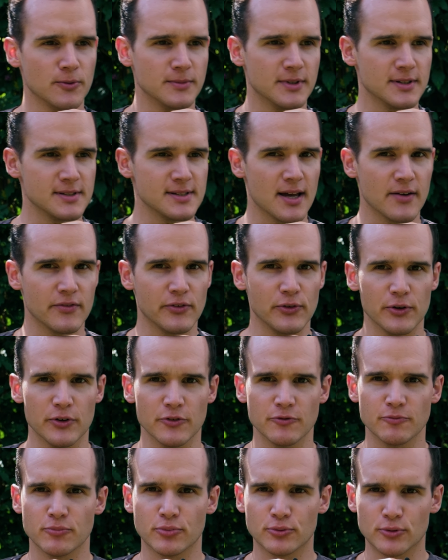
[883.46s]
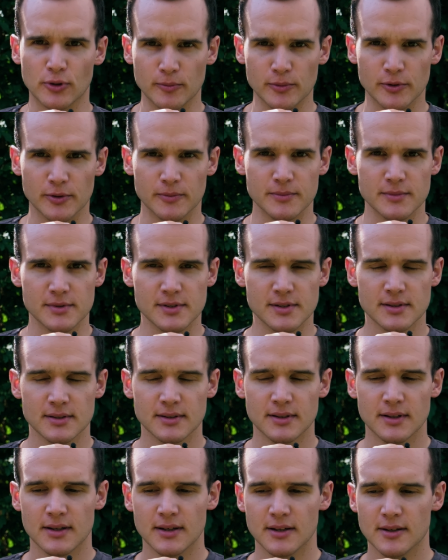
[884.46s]
does have a lot of problems,
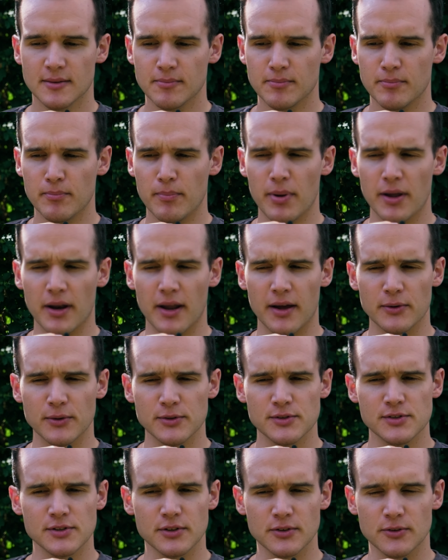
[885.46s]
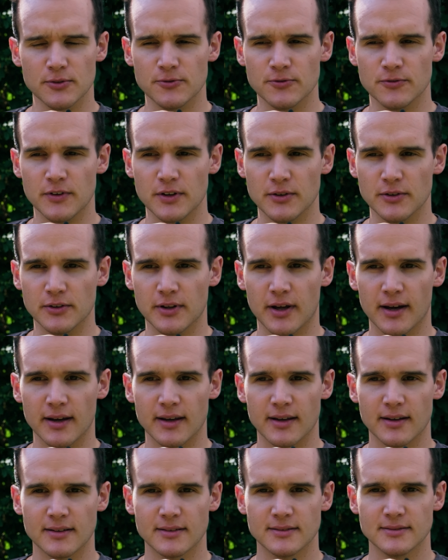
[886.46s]
but I also feel
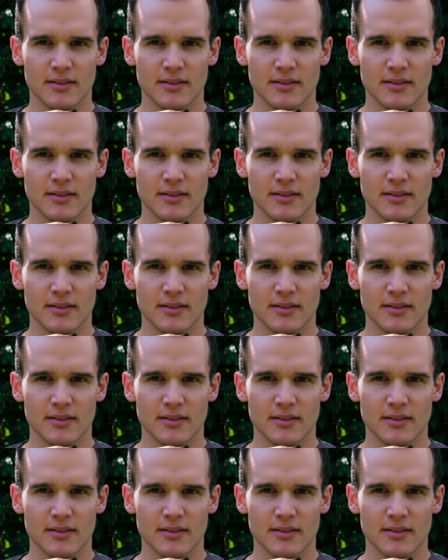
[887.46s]
like